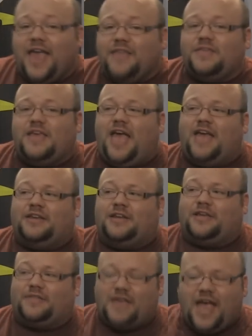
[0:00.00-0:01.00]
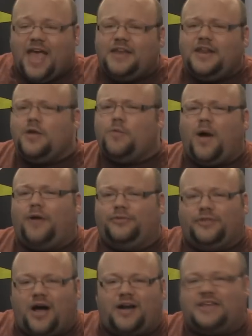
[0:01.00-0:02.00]
and the ending. The ending, while
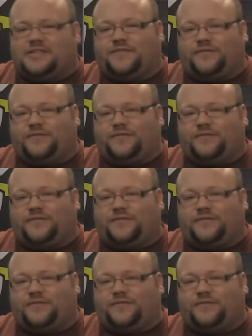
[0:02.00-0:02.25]
not as